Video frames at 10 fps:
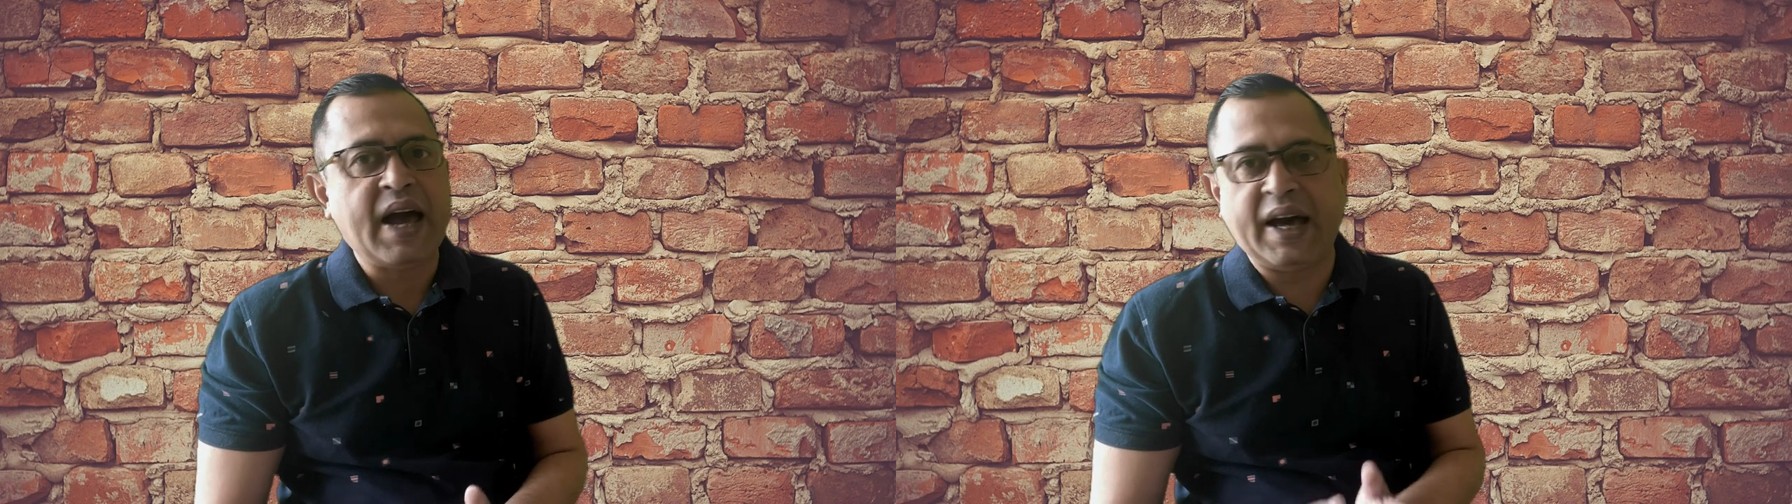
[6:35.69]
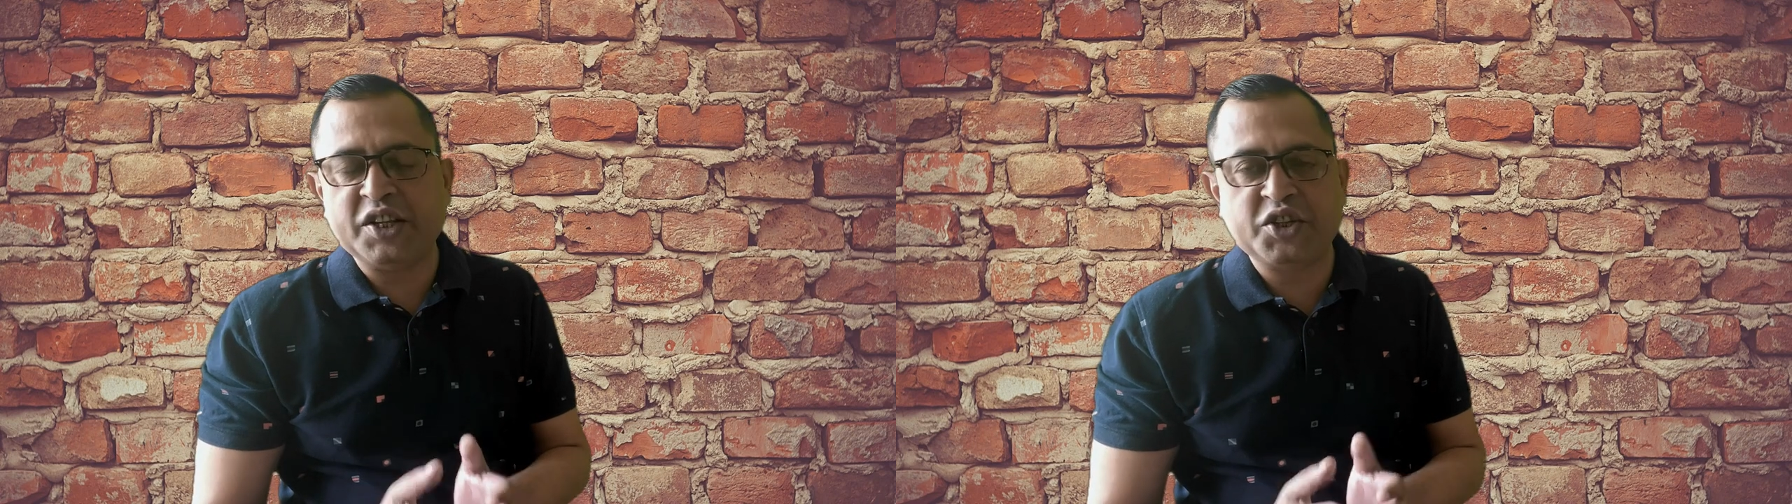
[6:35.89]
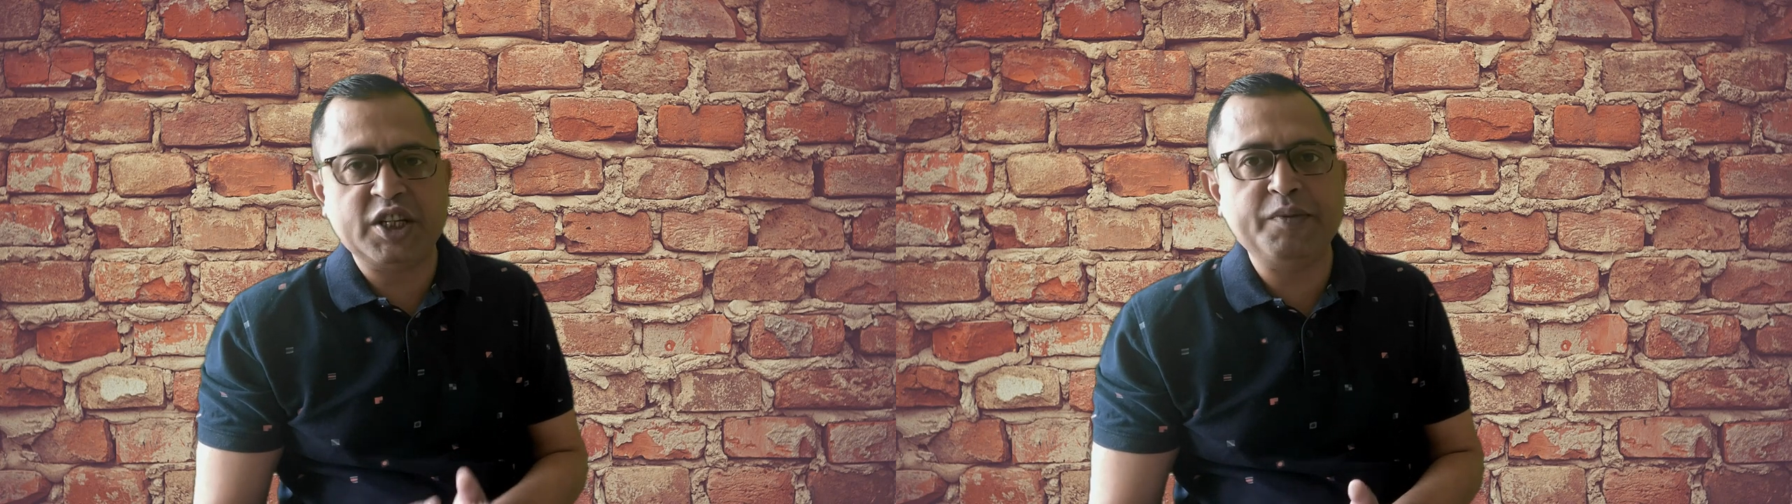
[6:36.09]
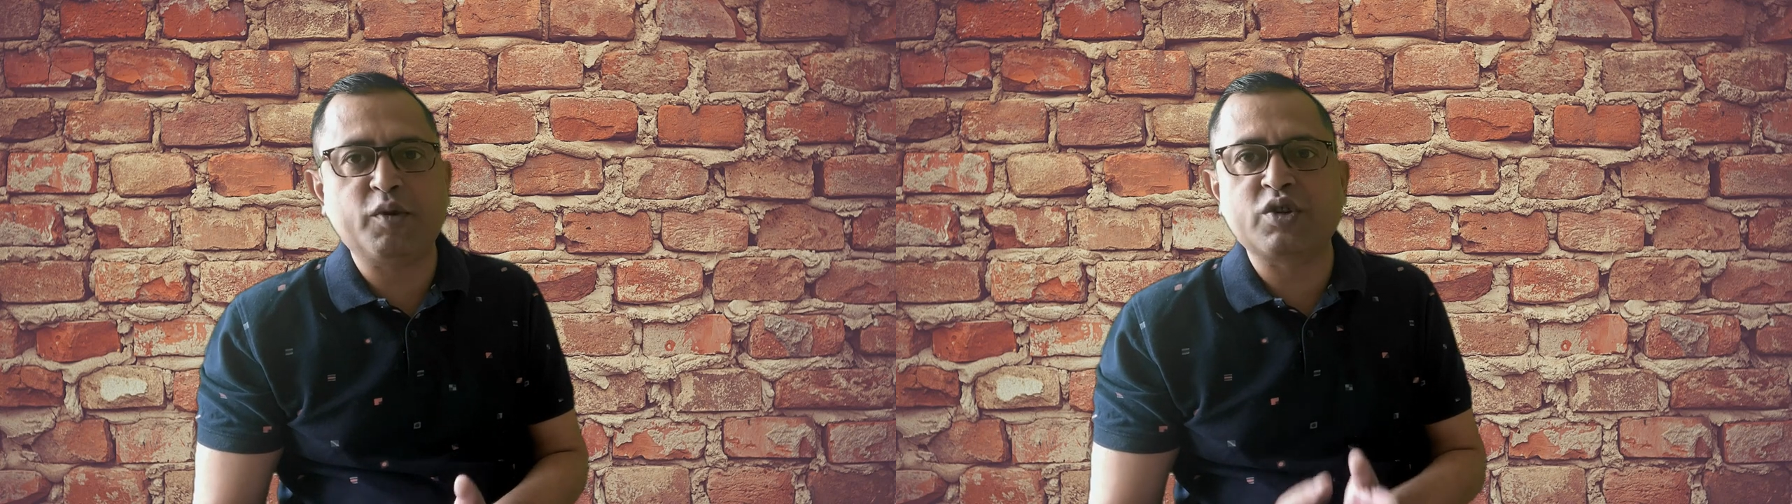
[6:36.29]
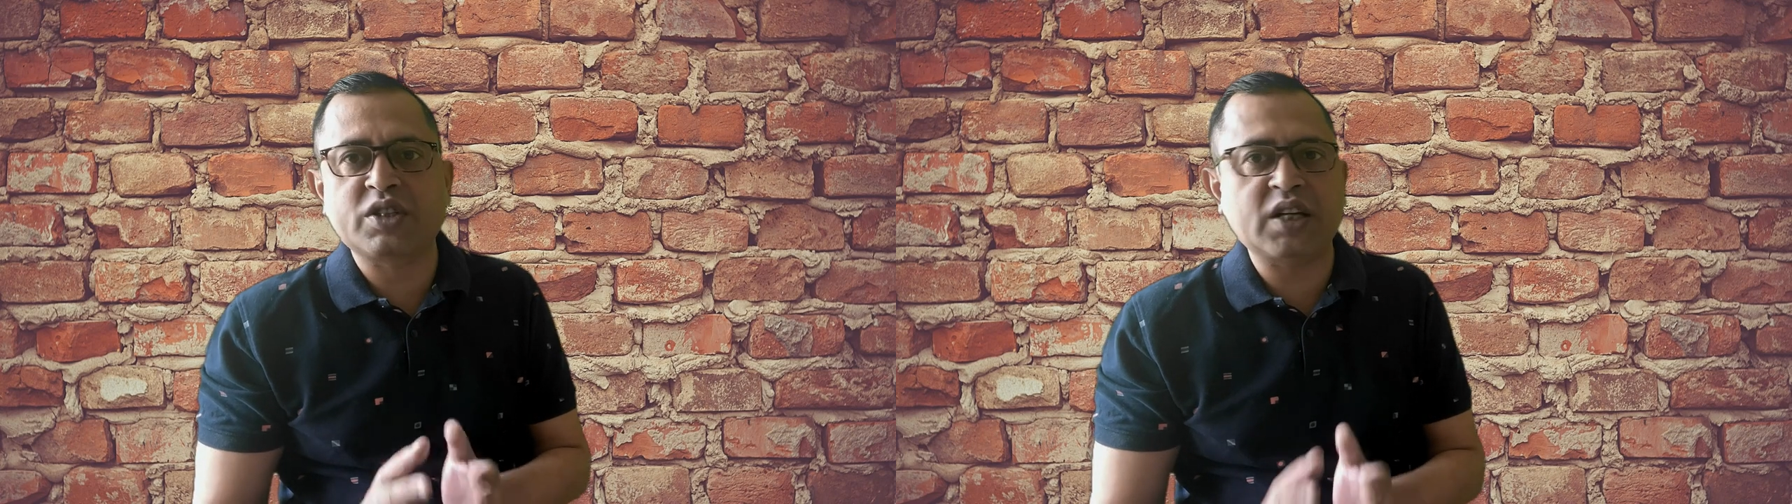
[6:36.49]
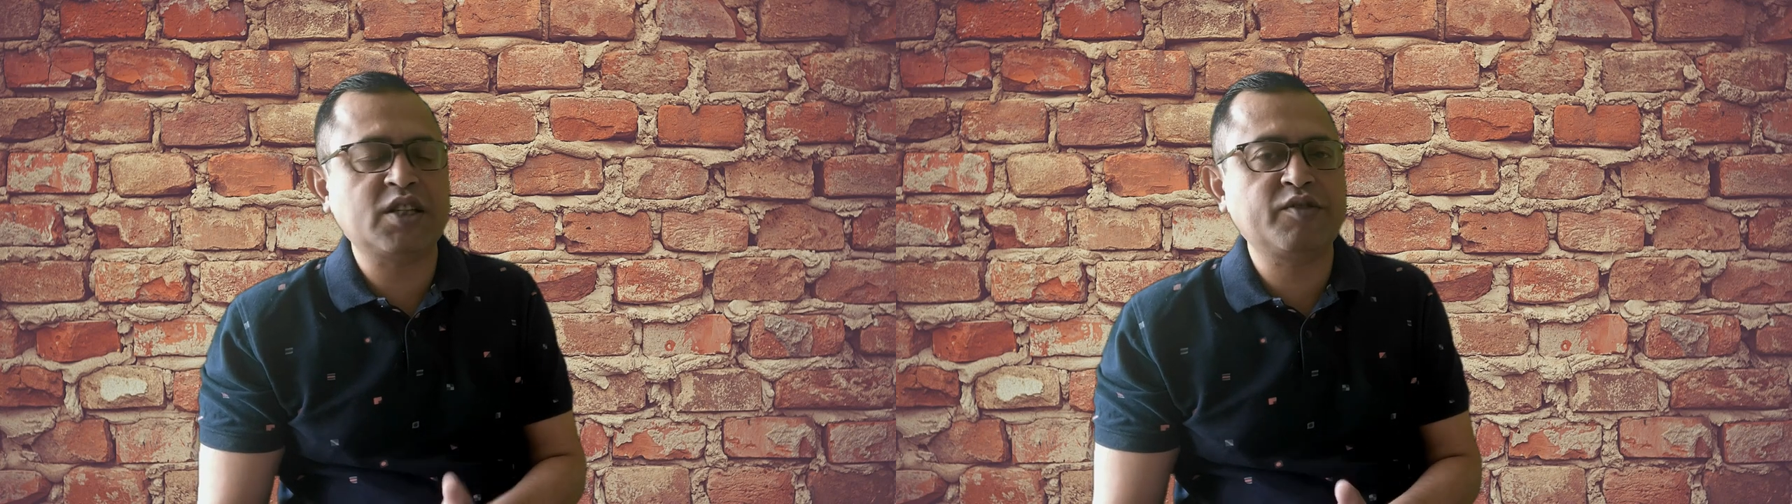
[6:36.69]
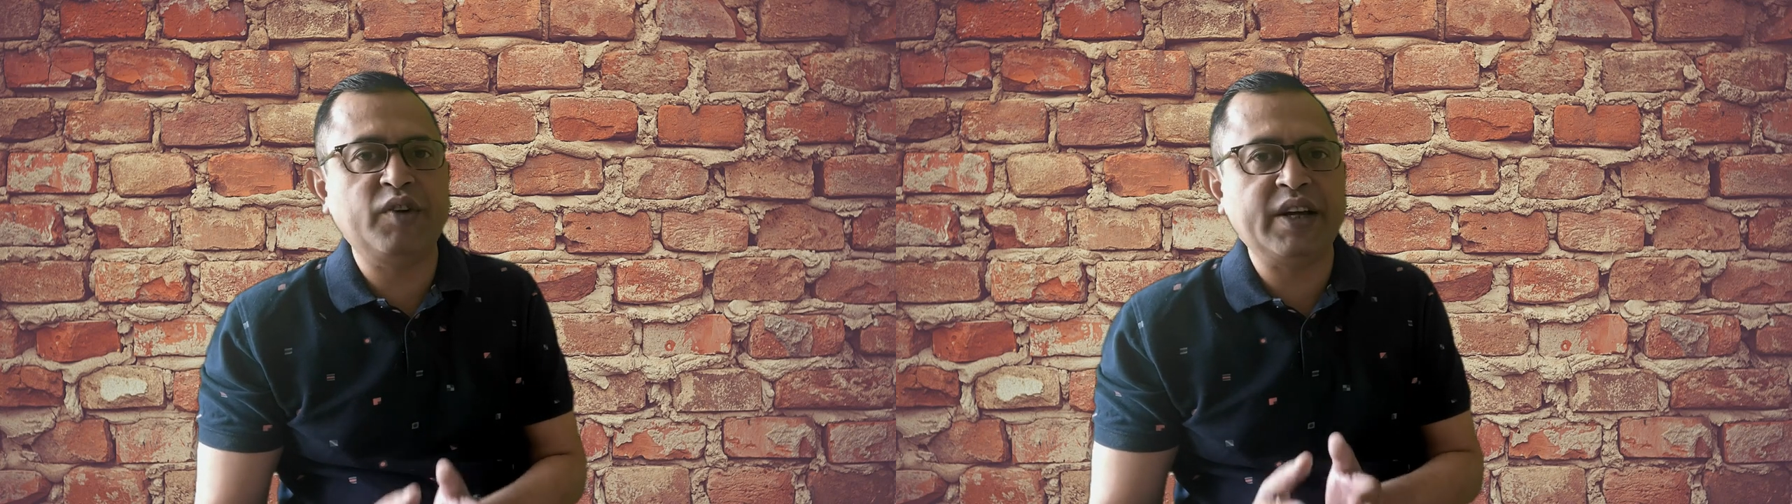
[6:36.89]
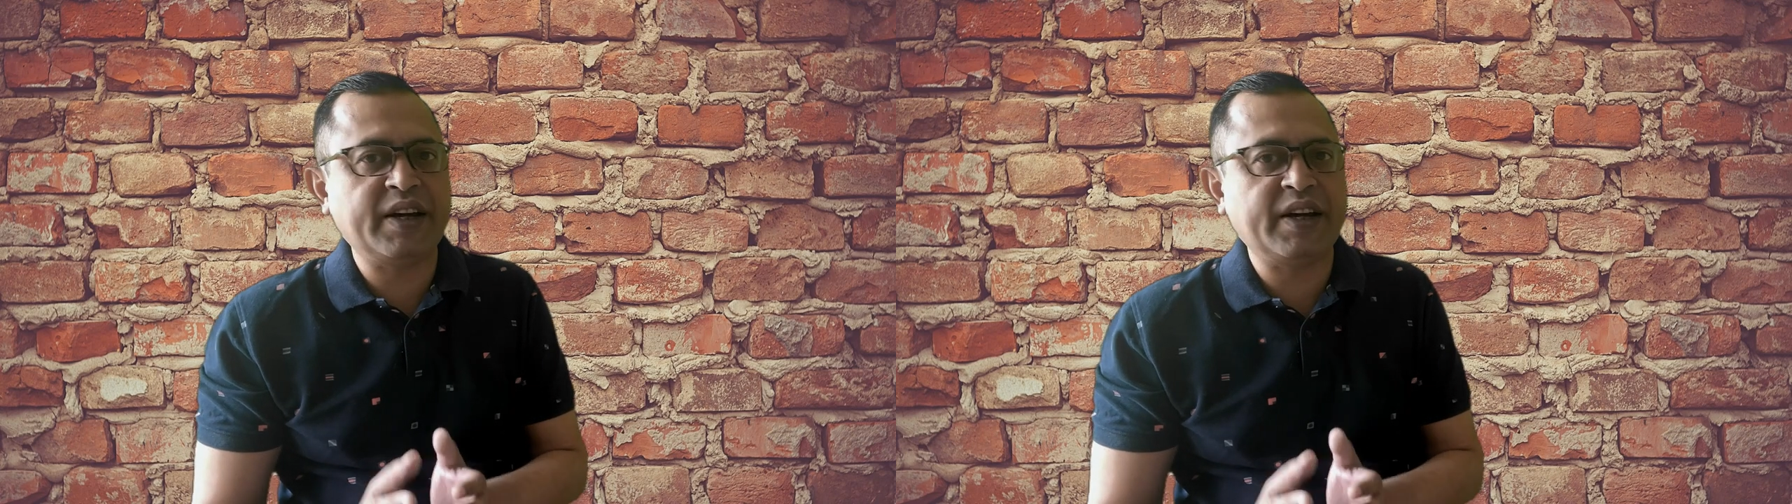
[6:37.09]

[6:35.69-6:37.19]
and his team could successfully